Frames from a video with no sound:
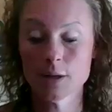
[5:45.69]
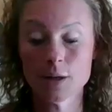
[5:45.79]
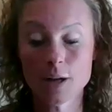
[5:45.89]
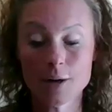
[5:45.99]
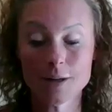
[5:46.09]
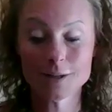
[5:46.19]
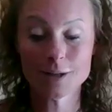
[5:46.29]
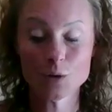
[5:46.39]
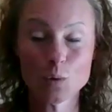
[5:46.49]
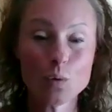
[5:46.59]
And as I
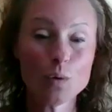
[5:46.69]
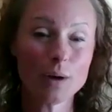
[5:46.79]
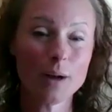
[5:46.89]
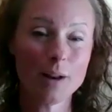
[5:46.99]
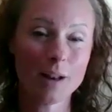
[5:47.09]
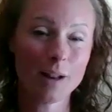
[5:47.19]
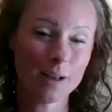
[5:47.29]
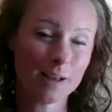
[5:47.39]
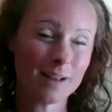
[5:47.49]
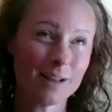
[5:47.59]
talk,
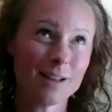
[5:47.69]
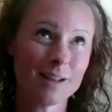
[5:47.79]
like